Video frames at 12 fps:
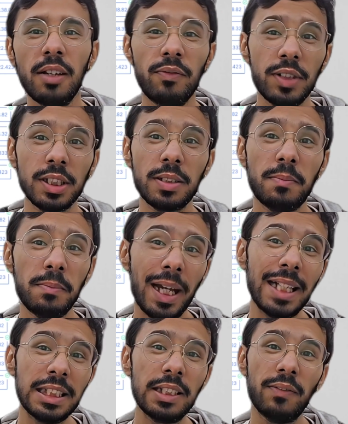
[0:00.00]
which is a
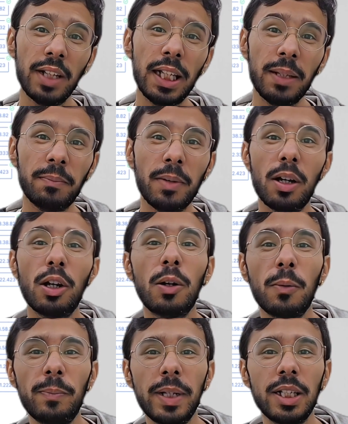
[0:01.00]
massive leap
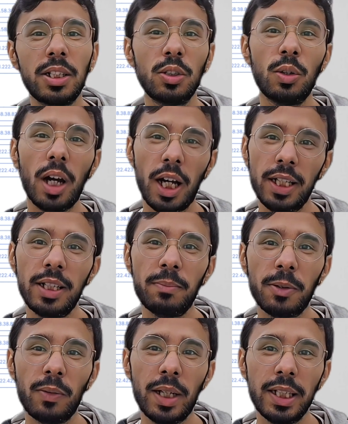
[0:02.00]
compared to other
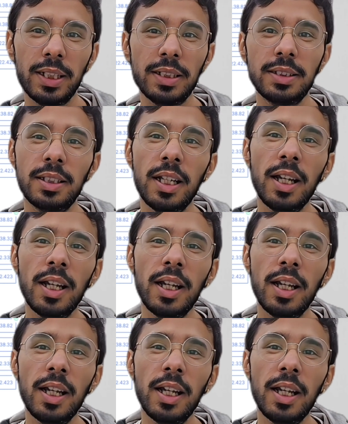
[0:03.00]
providers